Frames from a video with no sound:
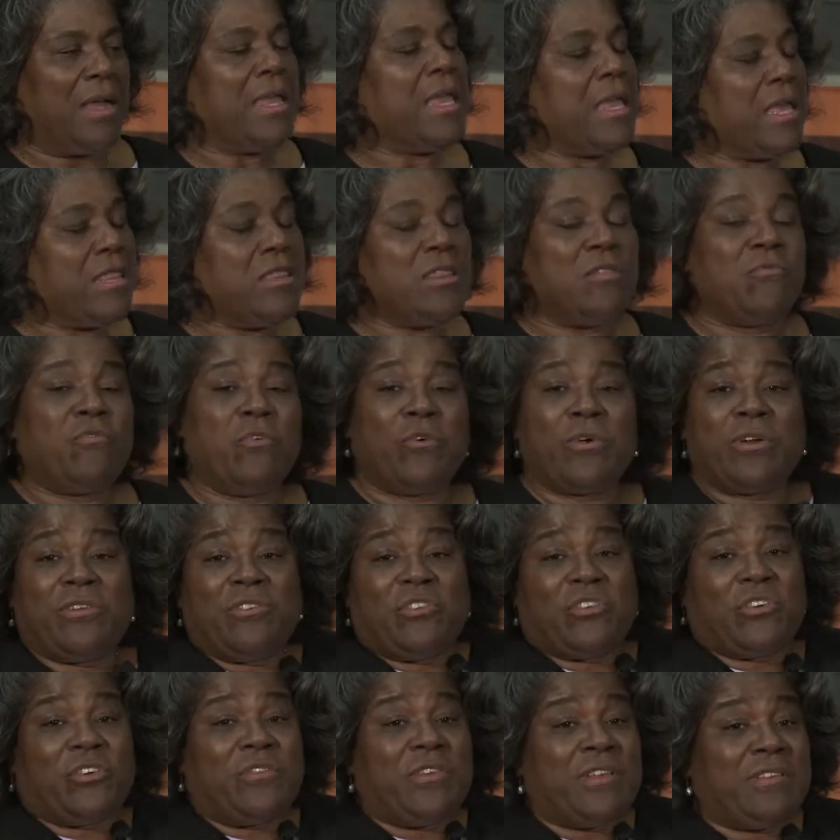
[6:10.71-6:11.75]
In the Foreign
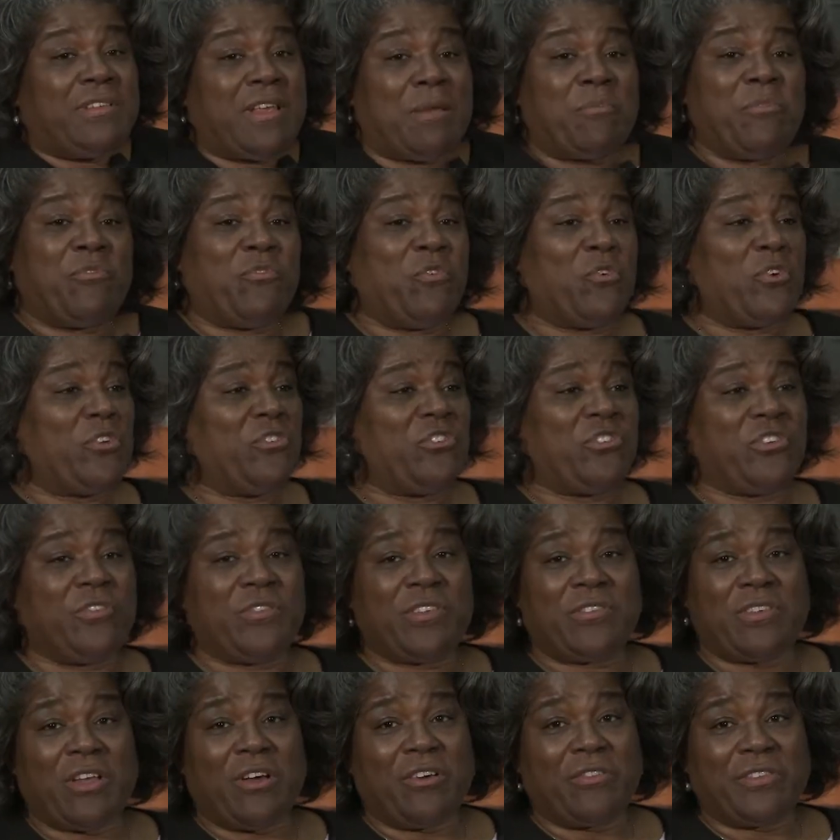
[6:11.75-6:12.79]
Service, I'm a Foreign
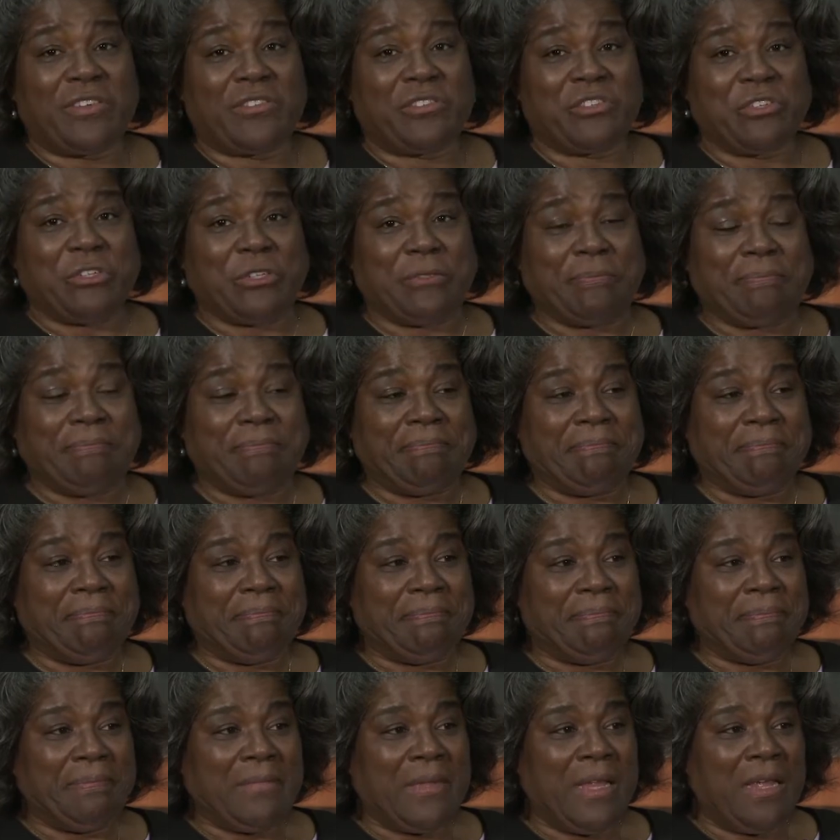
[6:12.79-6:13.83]
Service officer.
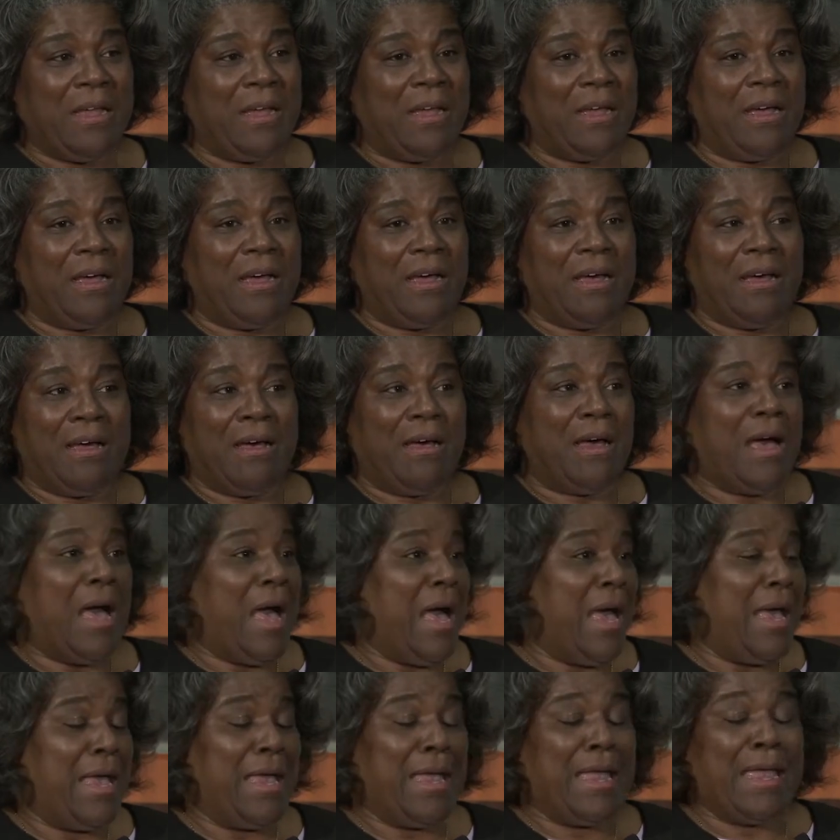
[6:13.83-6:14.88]
Uh,
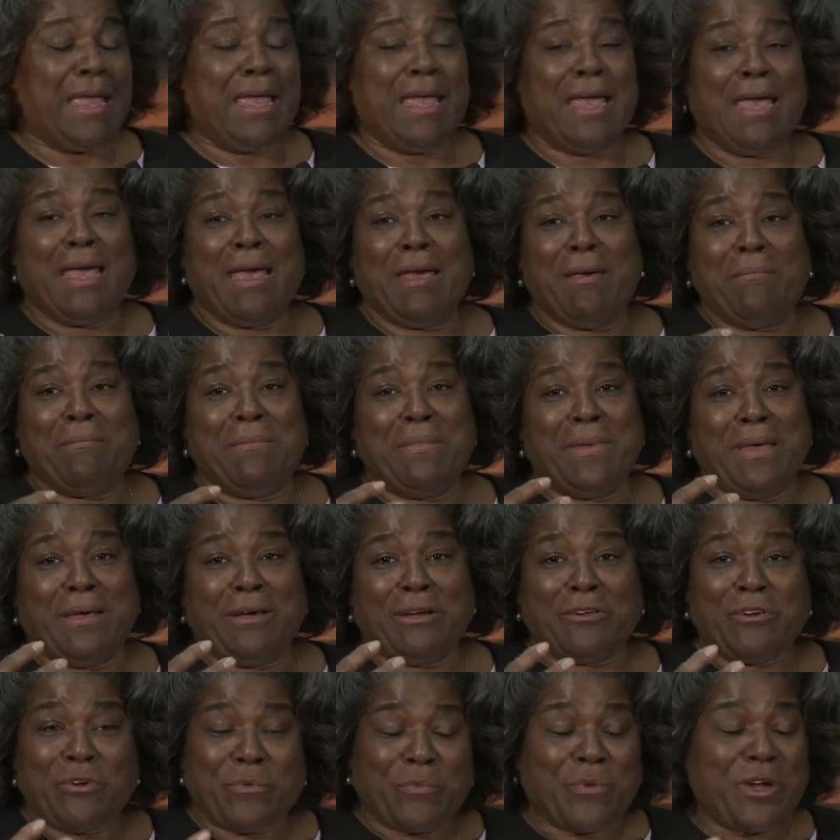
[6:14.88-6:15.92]
I am
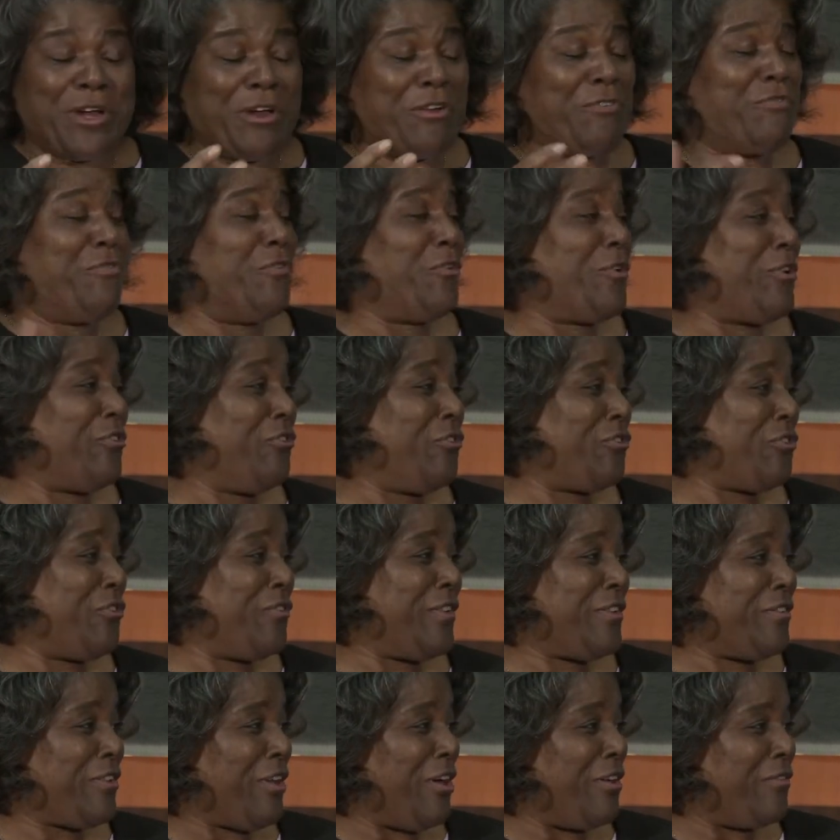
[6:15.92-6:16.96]
a career Foreign
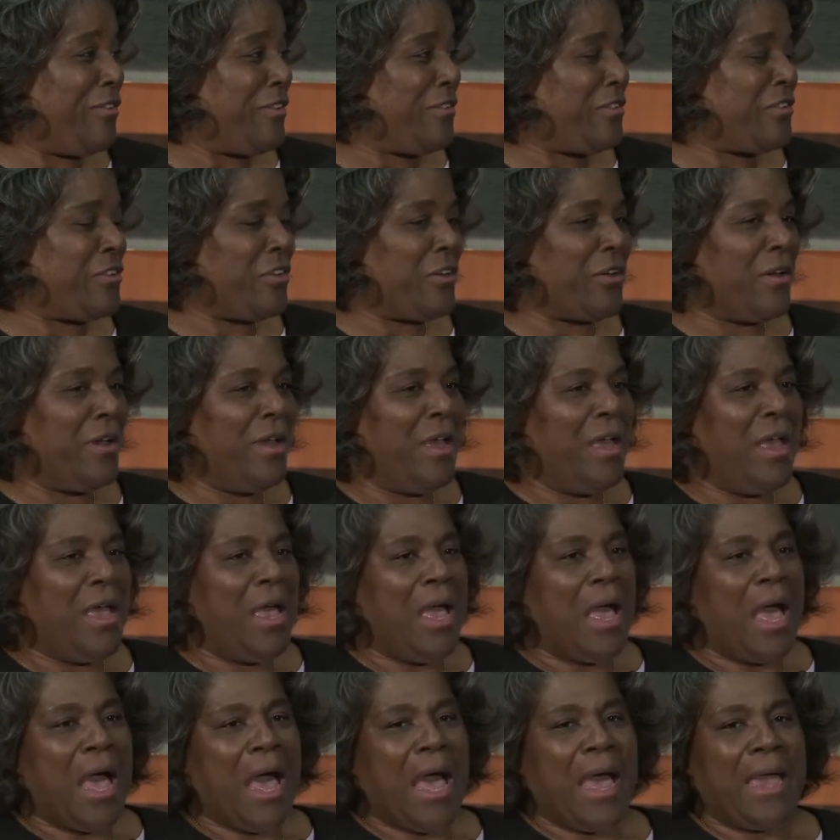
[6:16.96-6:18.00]
Service officer.
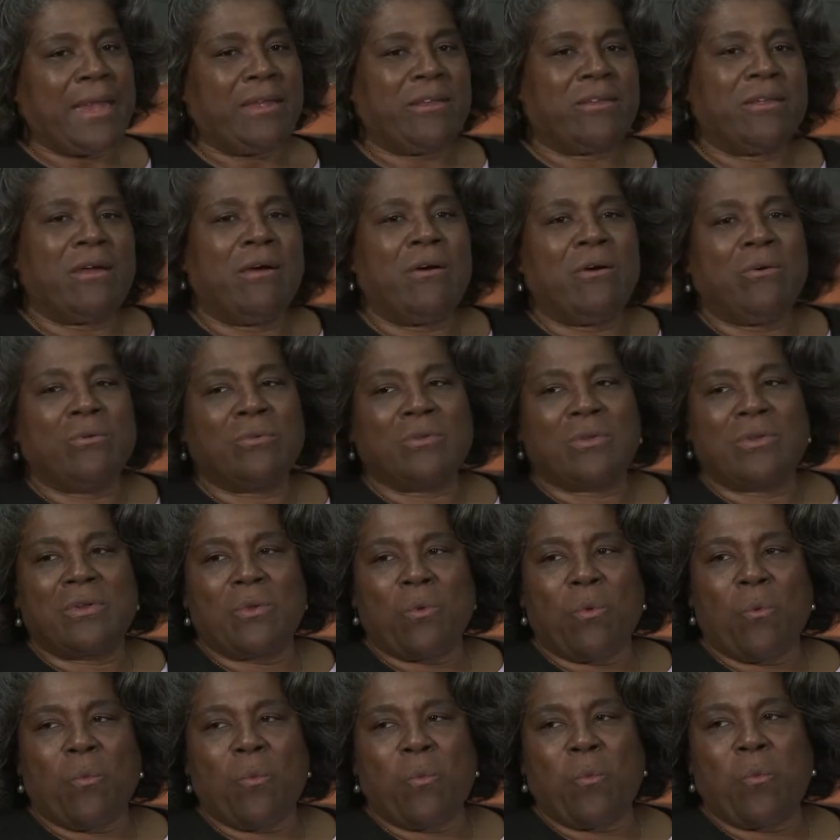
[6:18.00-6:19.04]
I don't
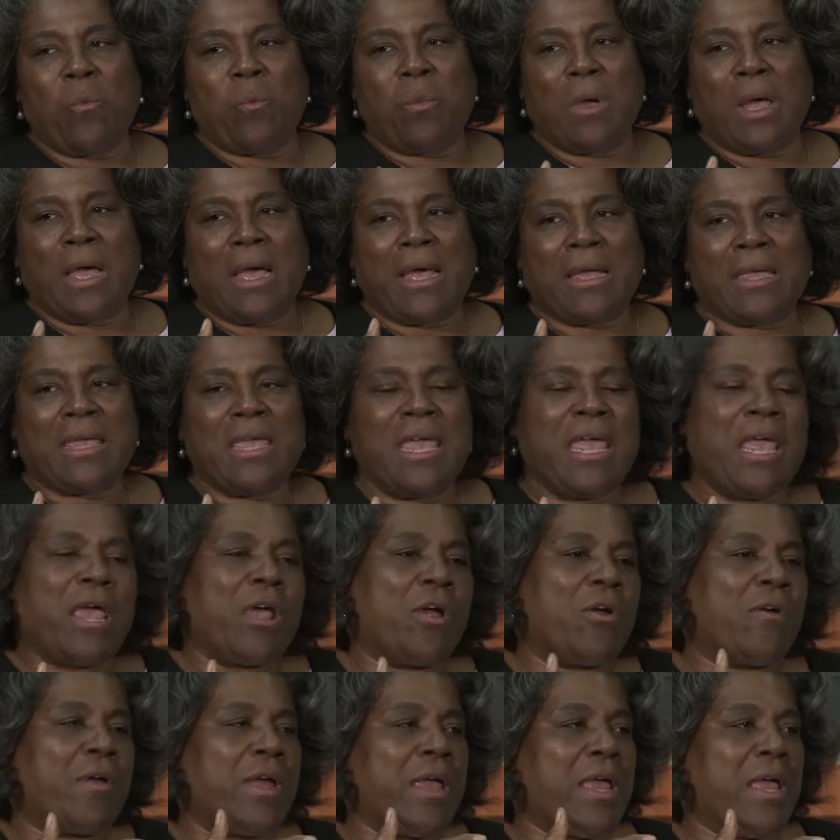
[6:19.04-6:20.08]
uh,
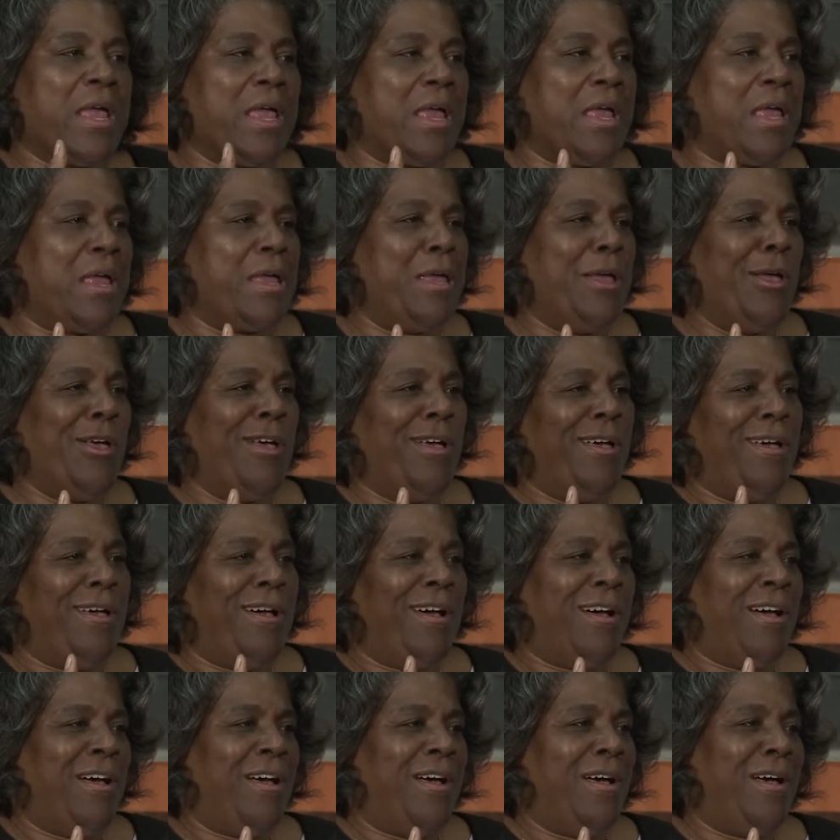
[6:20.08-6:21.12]
carry
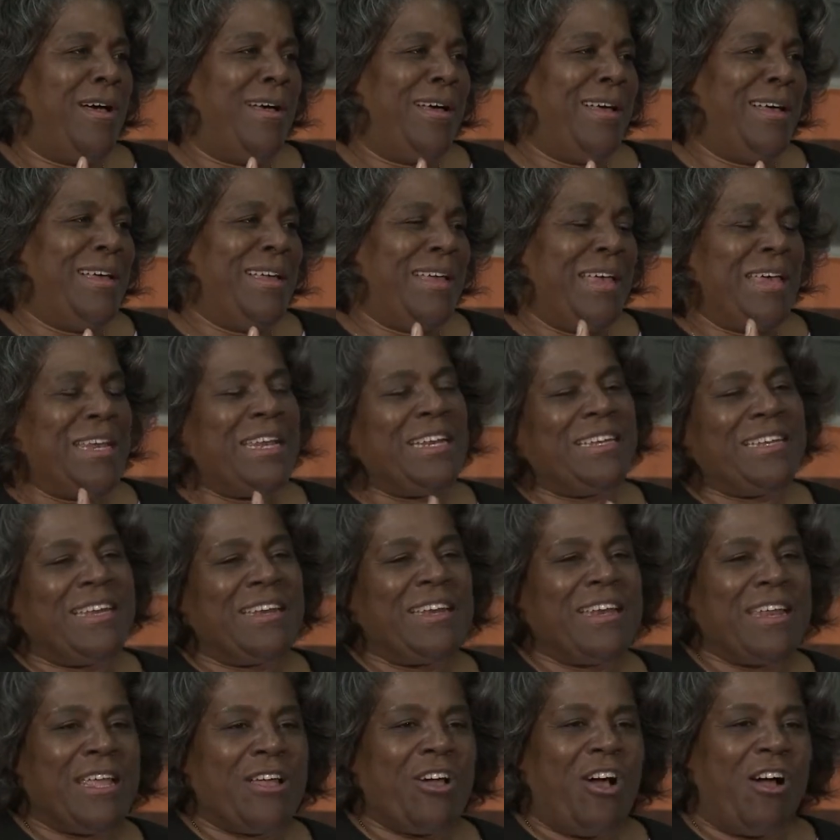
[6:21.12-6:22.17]
uh, an
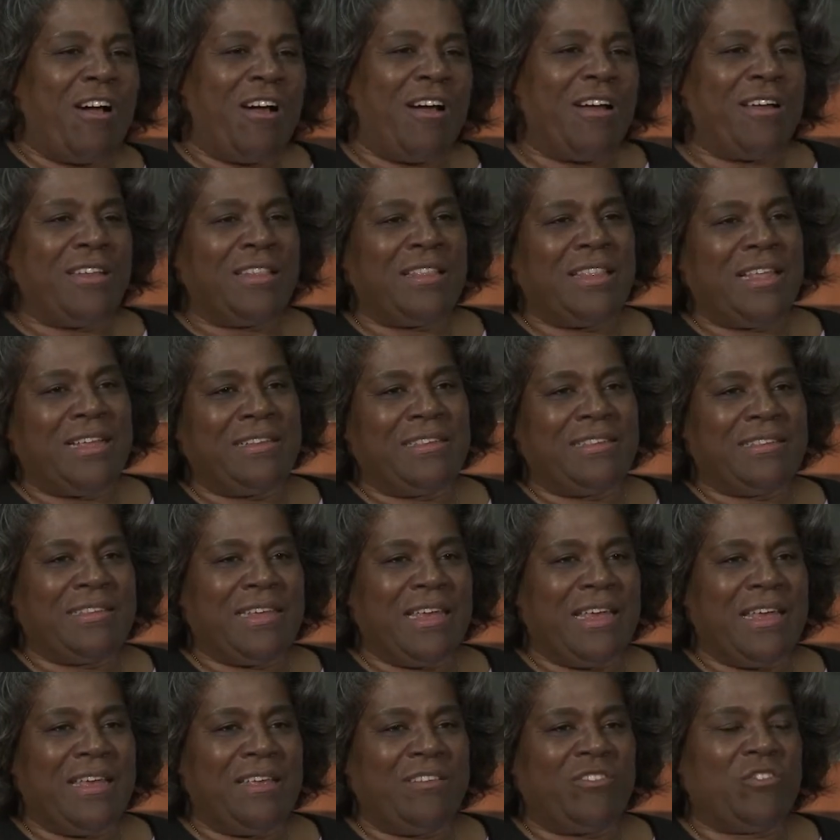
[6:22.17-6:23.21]
identity card that
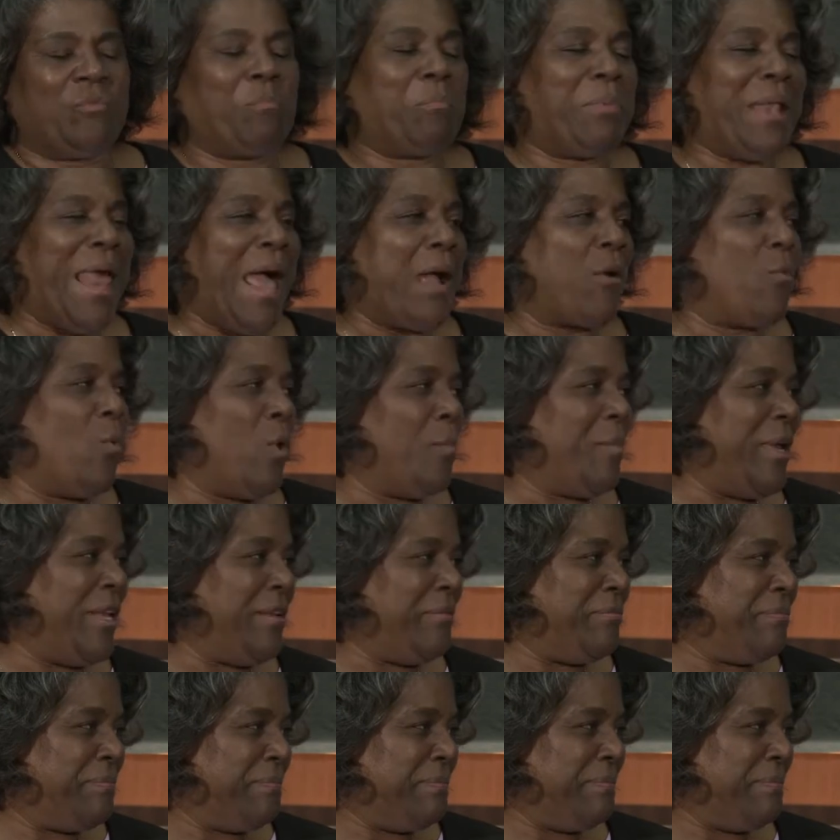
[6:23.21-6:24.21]
says black woman,